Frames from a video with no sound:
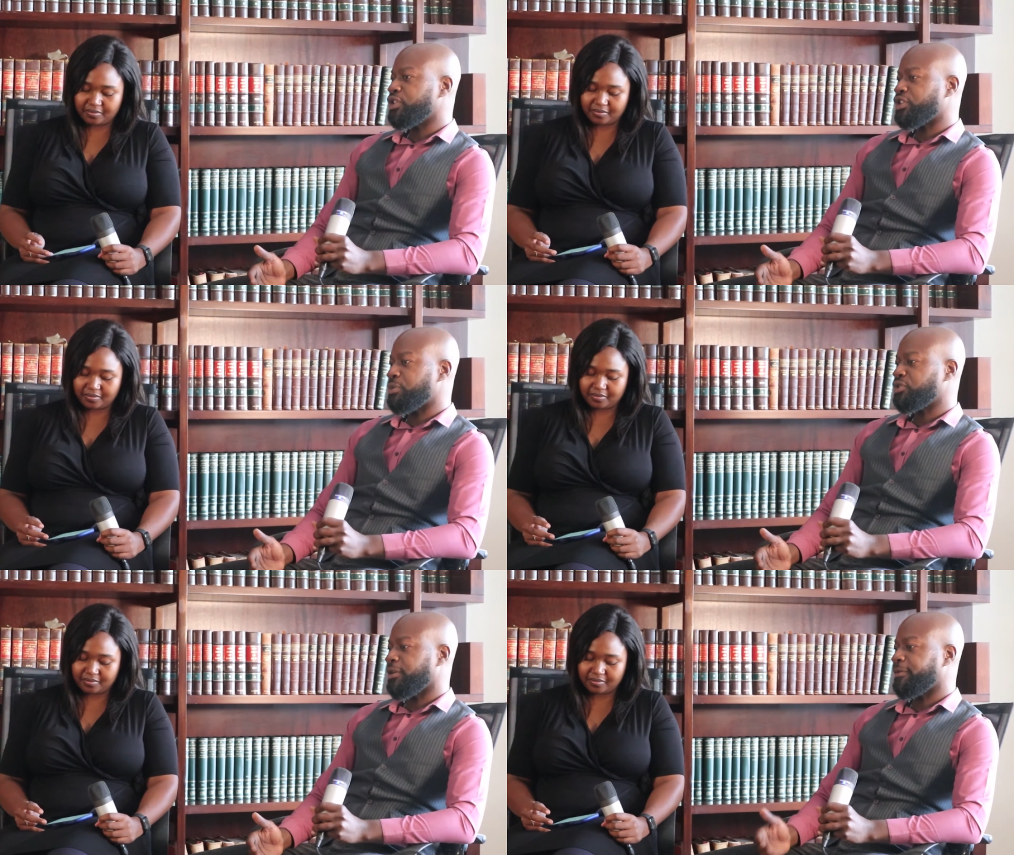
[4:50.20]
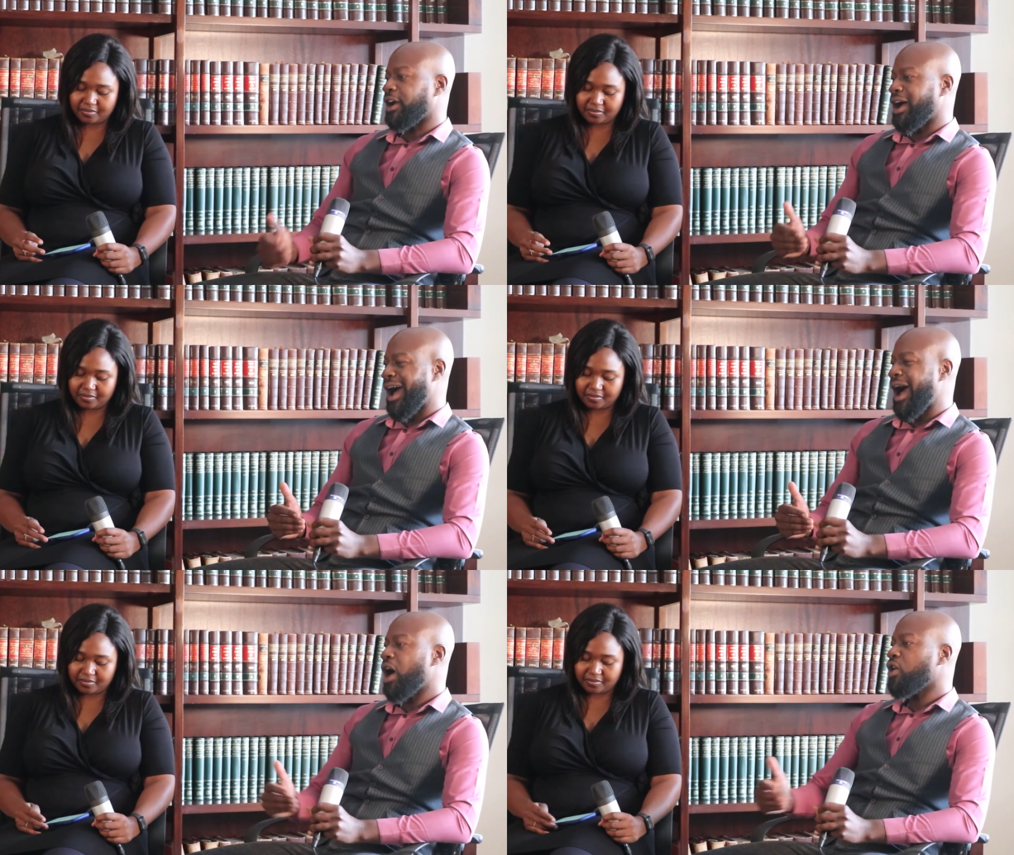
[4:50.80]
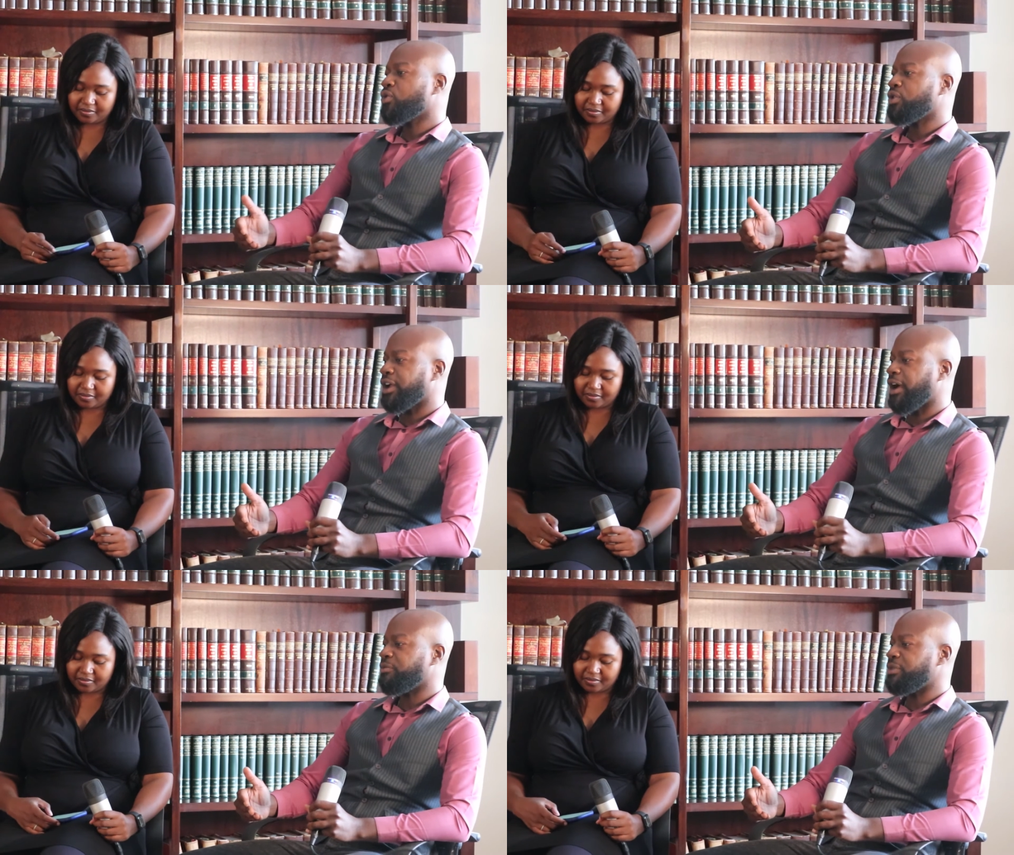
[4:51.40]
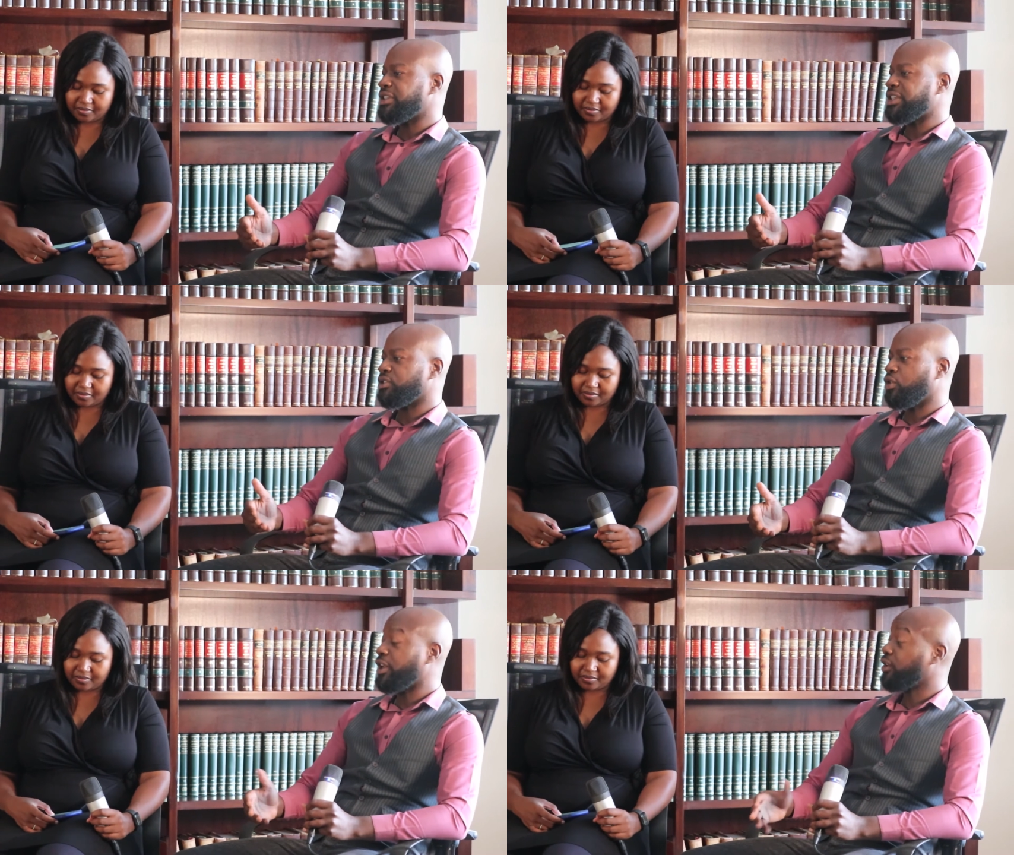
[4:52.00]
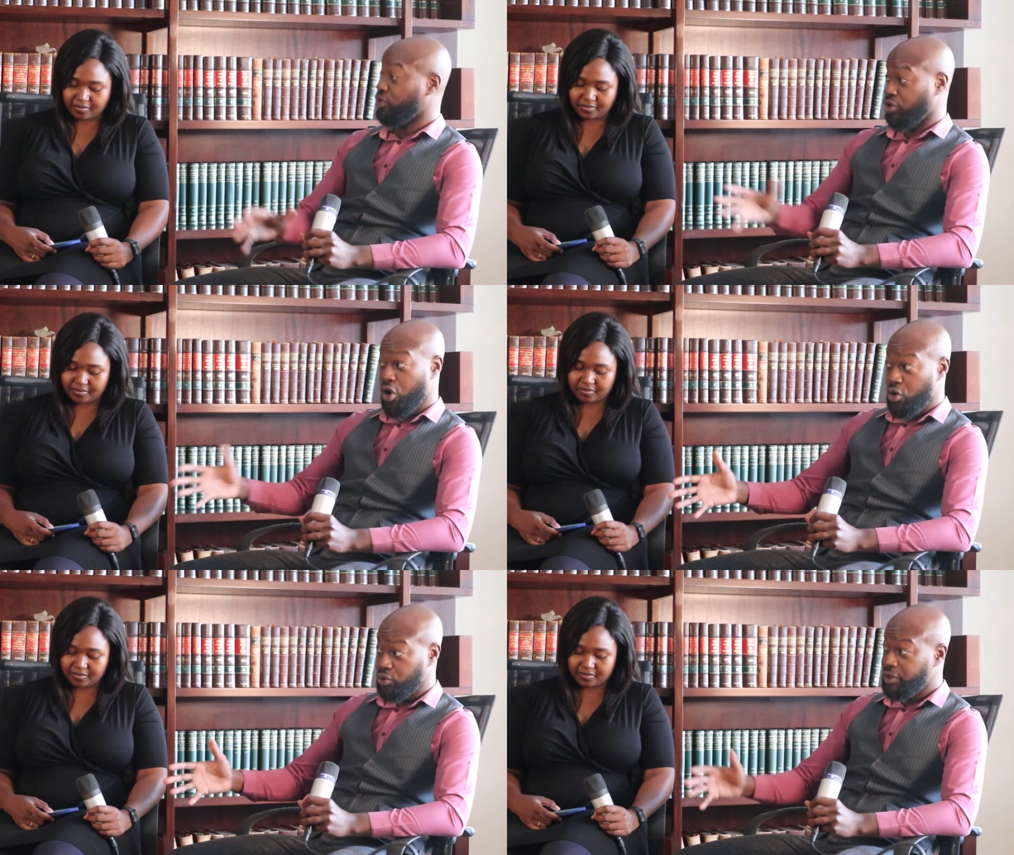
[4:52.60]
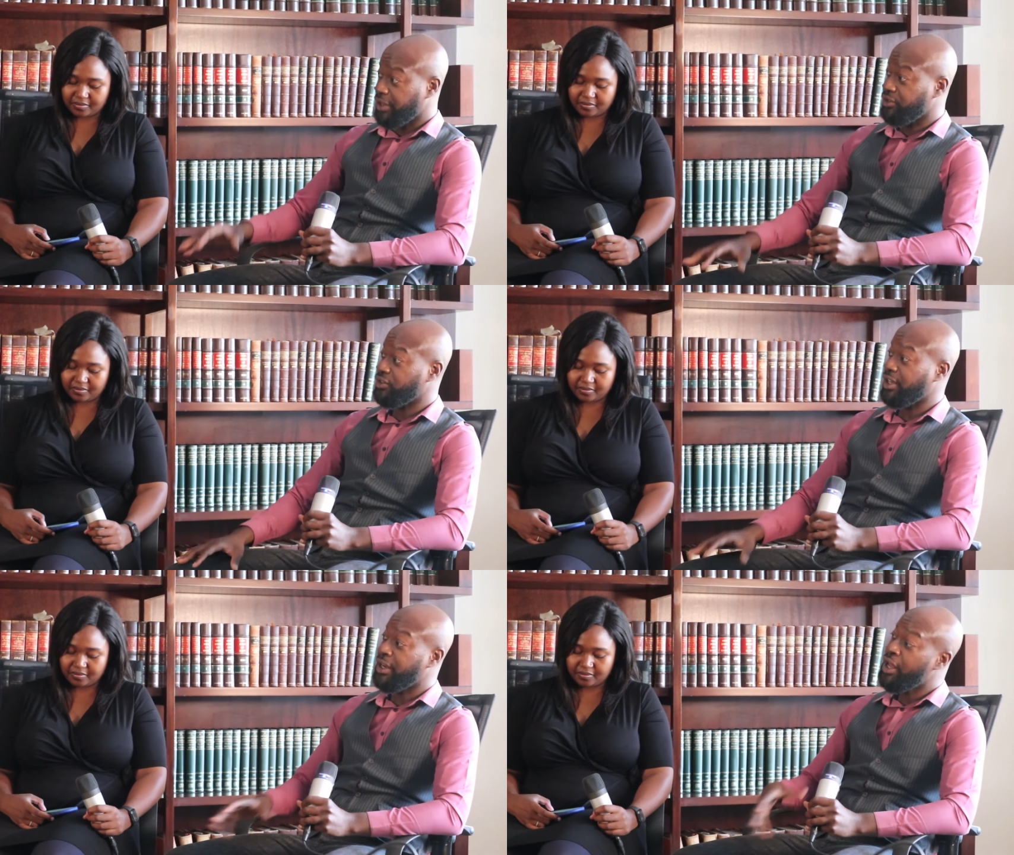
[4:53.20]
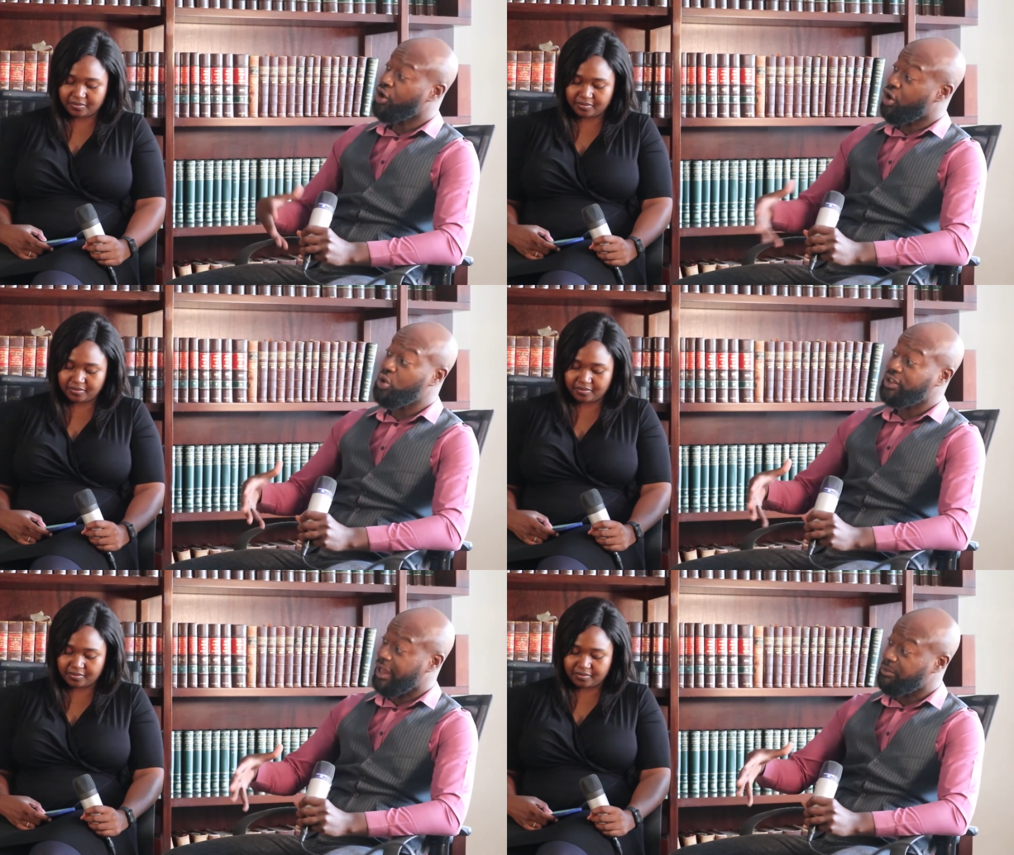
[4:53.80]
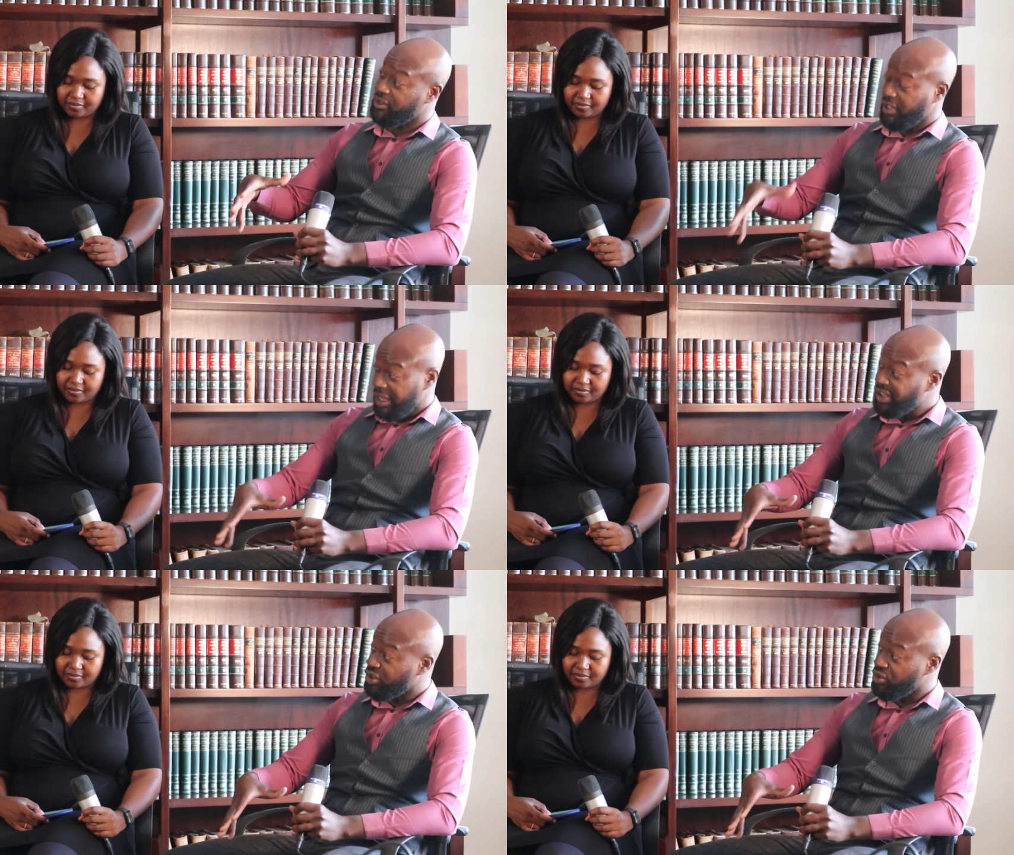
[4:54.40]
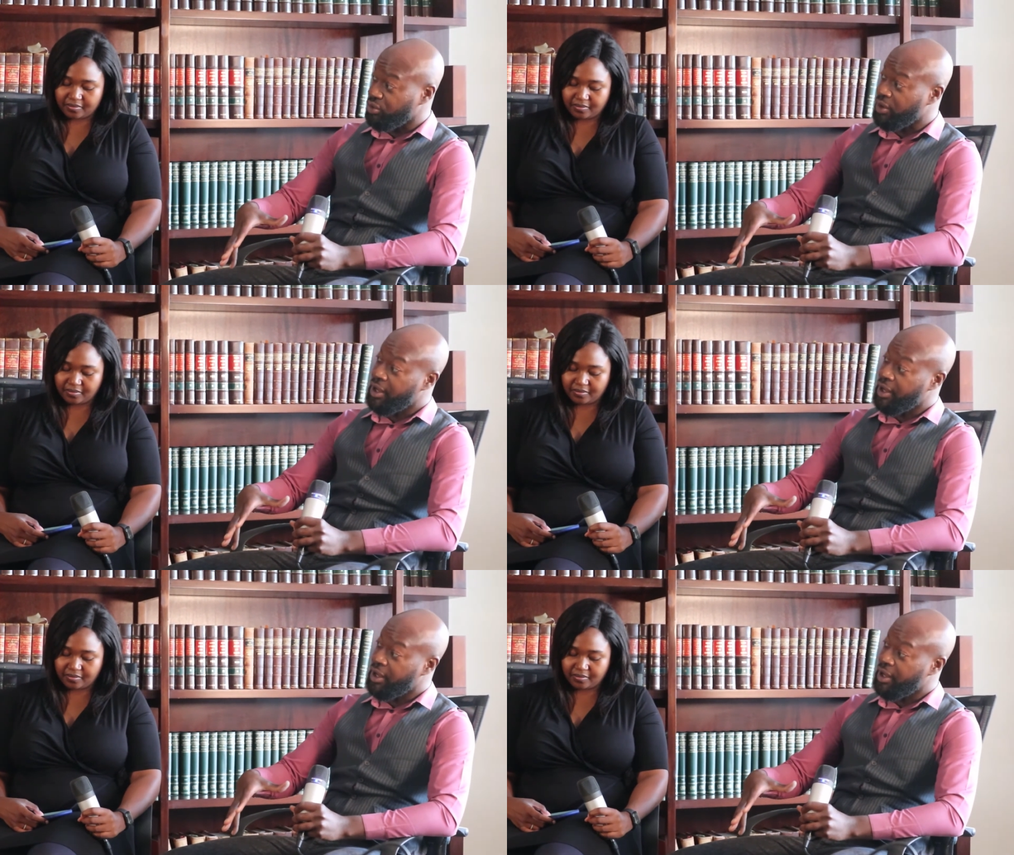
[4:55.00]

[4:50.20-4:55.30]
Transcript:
Speaker 1: in terms of how government is looking to code, as you said, code cannabis into